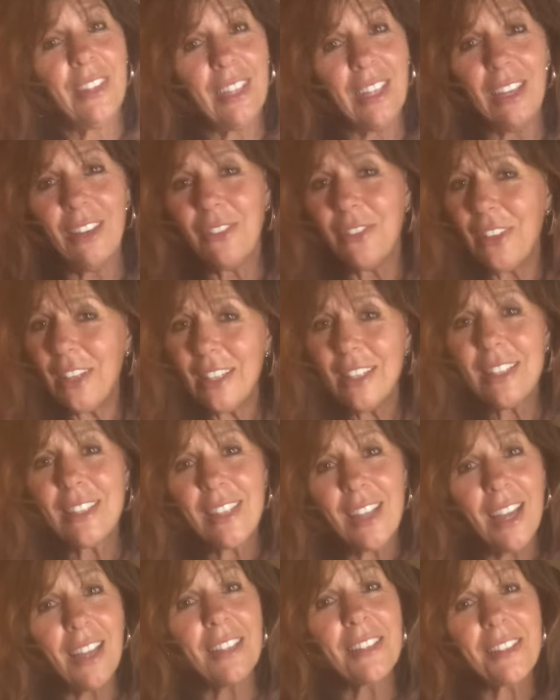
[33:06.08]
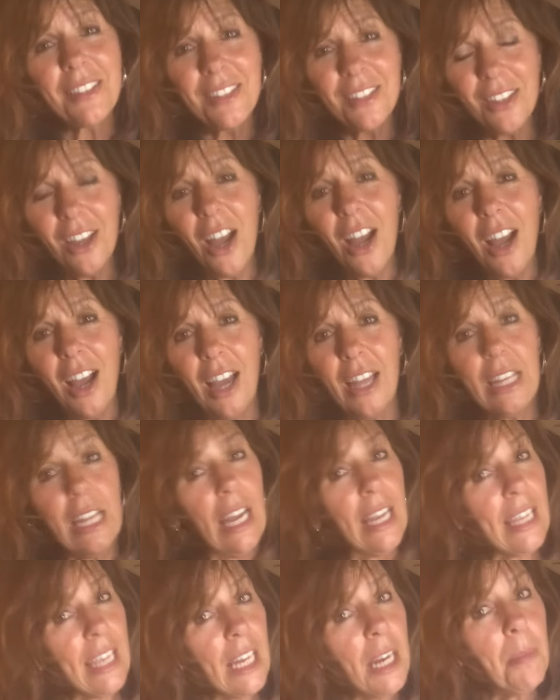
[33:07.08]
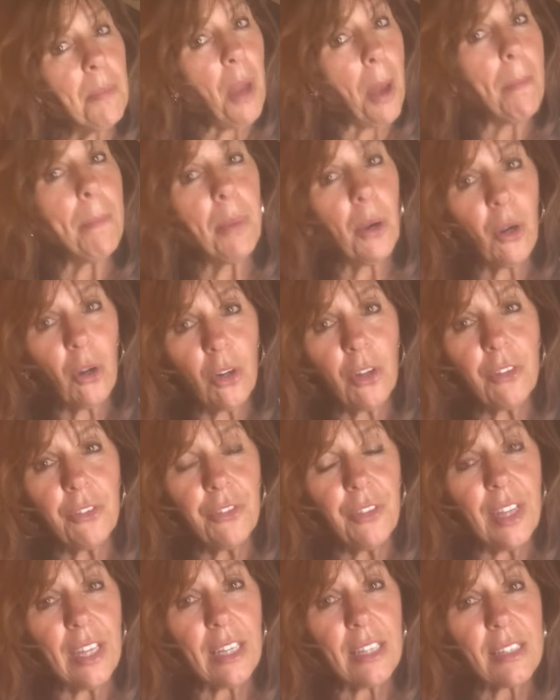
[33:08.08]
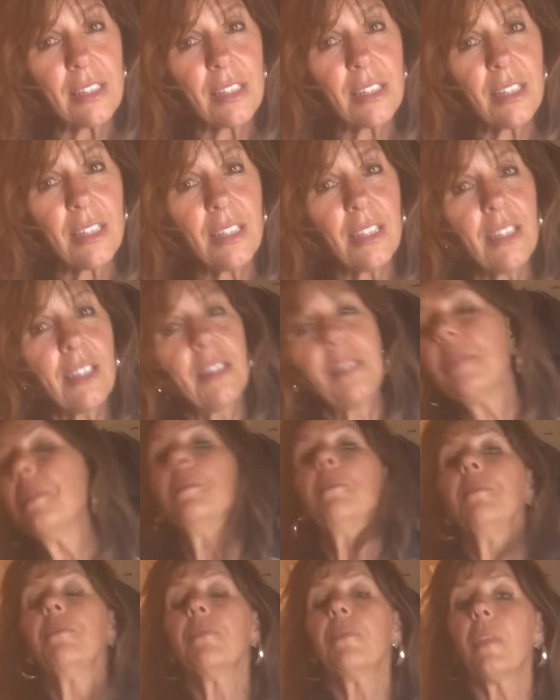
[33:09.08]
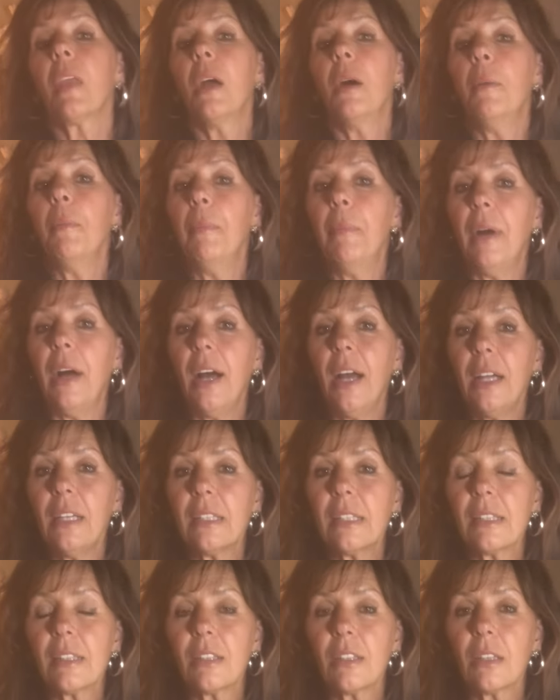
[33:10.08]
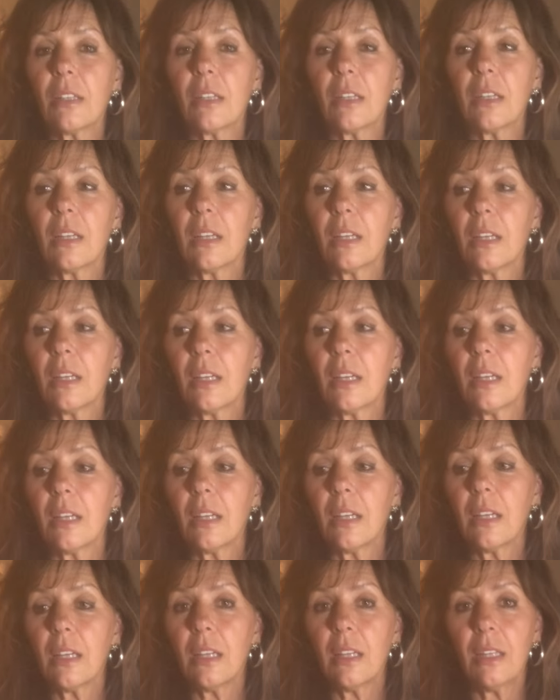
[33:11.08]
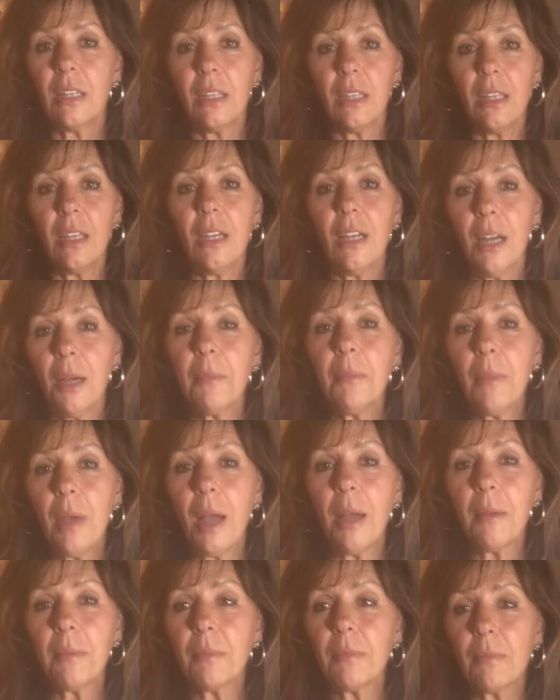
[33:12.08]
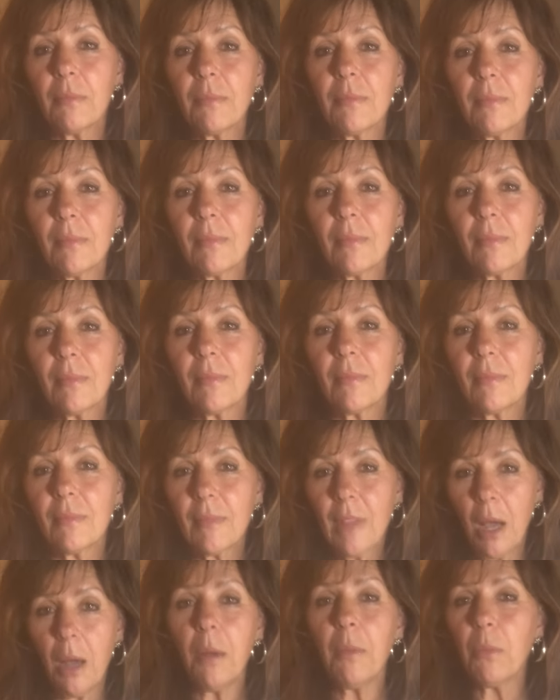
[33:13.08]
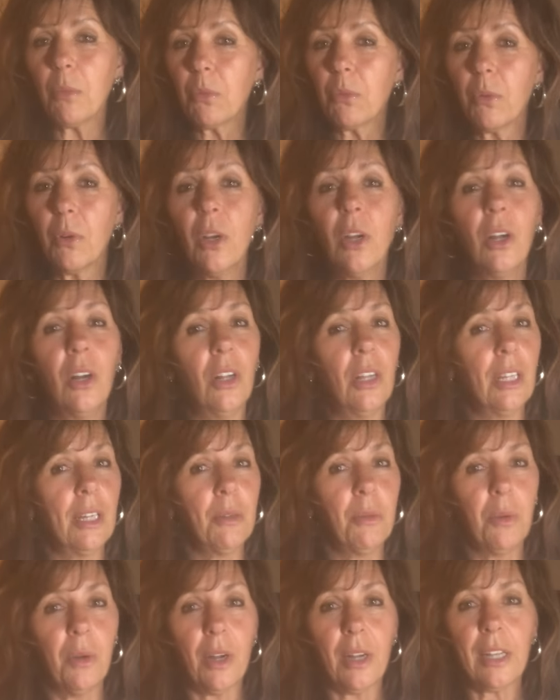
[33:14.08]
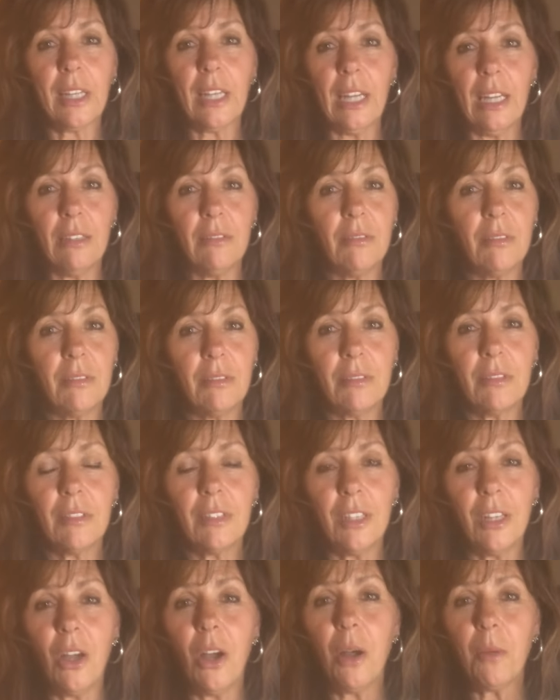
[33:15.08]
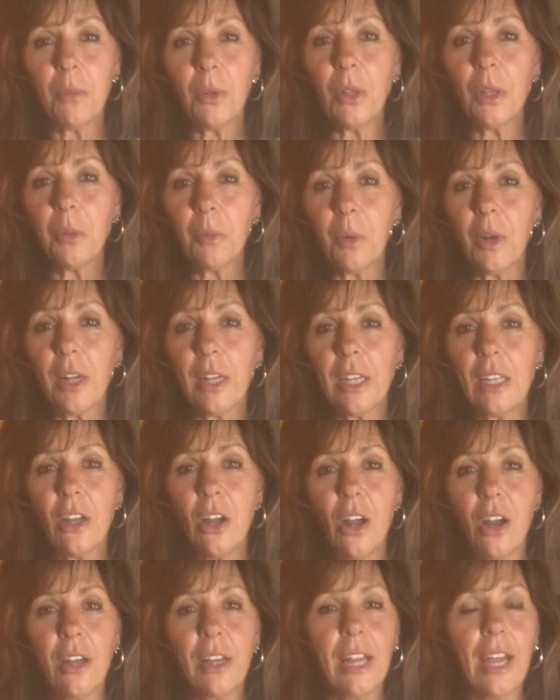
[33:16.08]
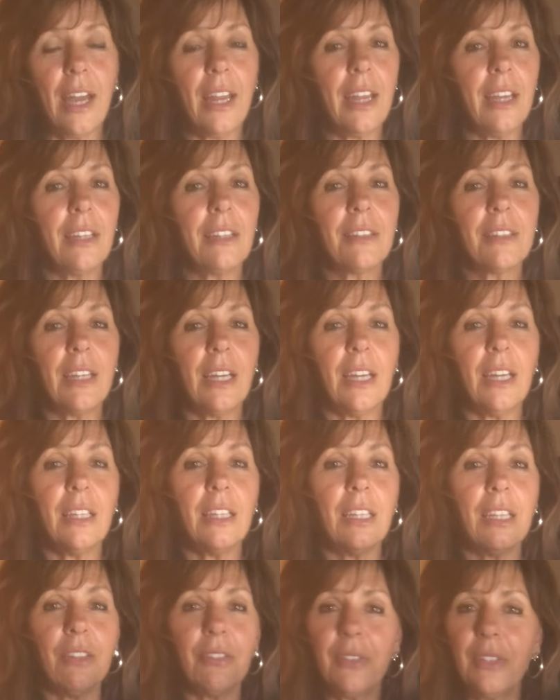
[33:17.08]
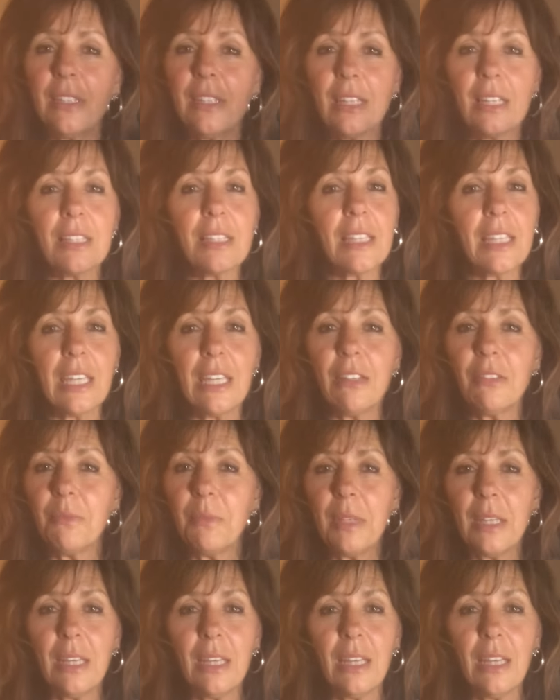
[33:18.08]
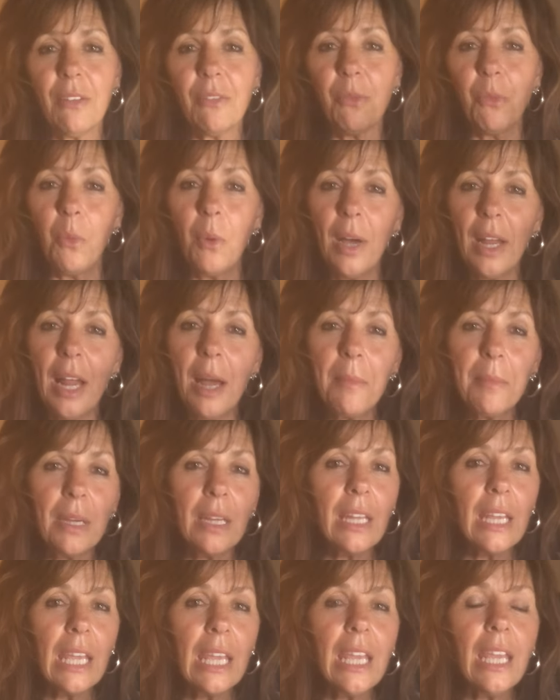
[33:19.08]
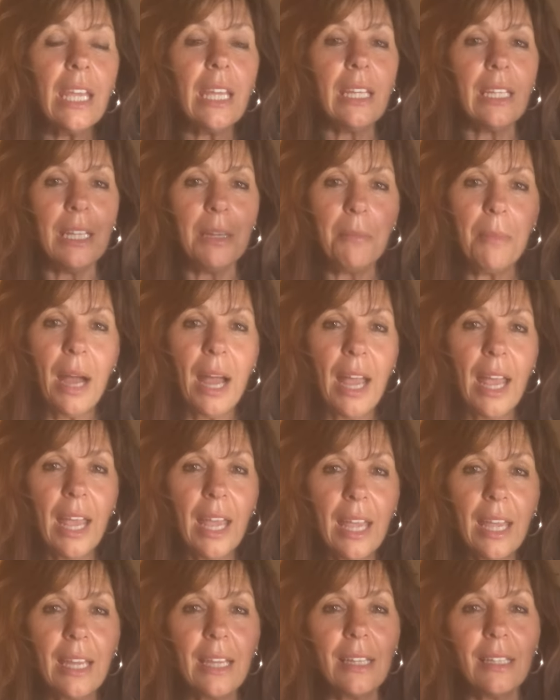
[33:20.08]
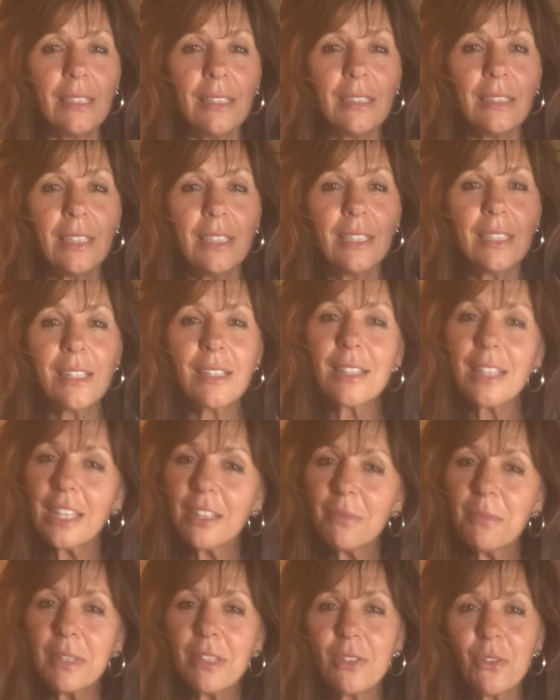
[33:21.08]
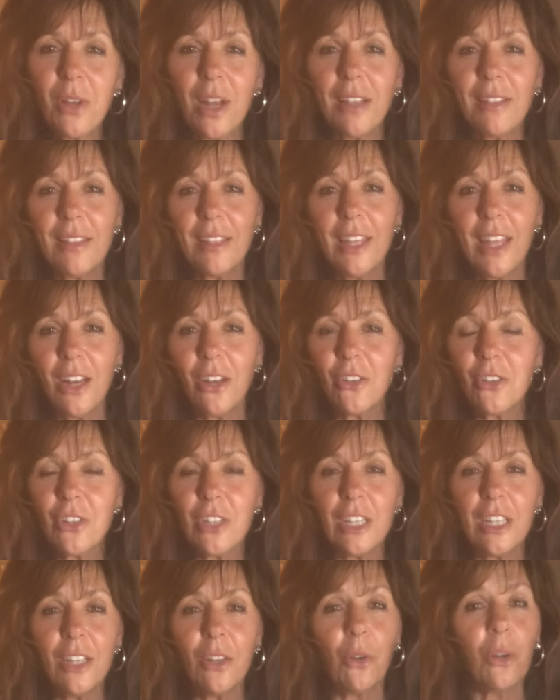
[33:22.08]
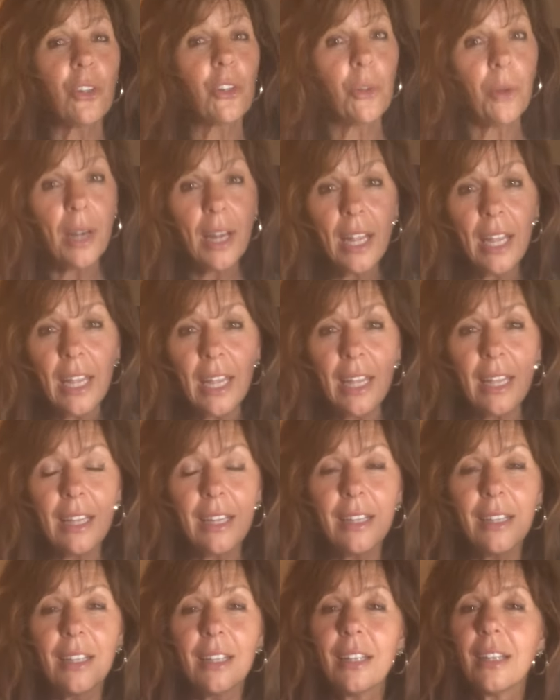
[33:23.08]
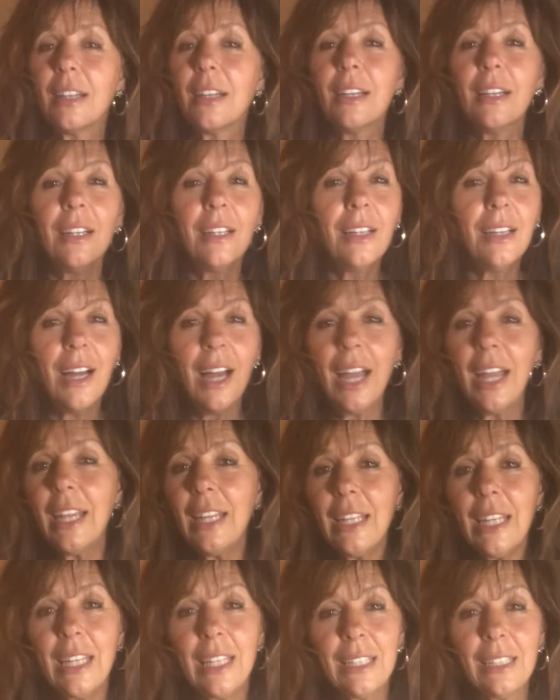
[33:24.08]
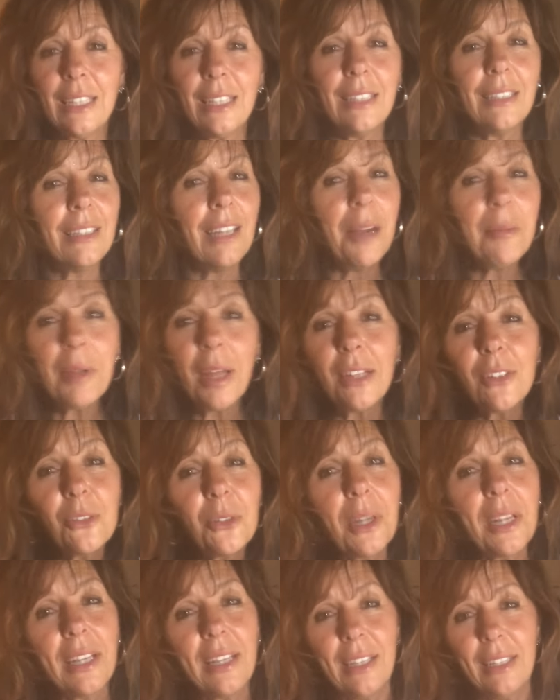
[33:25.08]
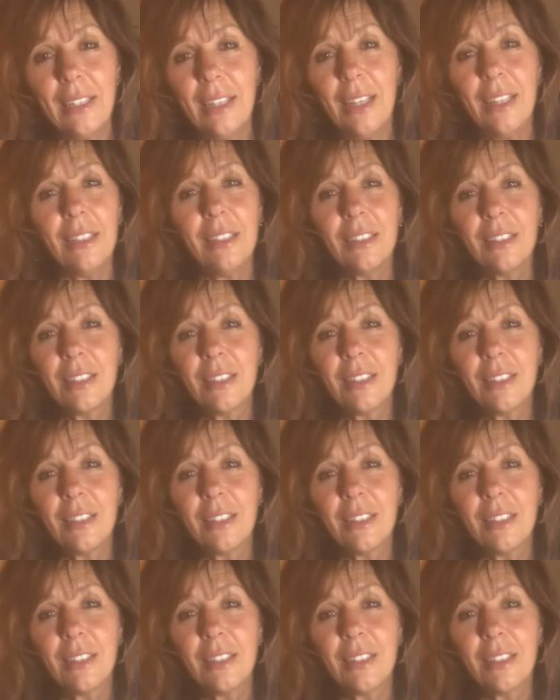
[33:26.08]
if it does not now again i'm not perfect but I'm I'm I'm really working. You know, I'm really working hard at it. That if it doesn't give me, if what I'm gonna eat in my hand doesn't give me strength and energy or drink, I ain't eating it. I'm not drinking it.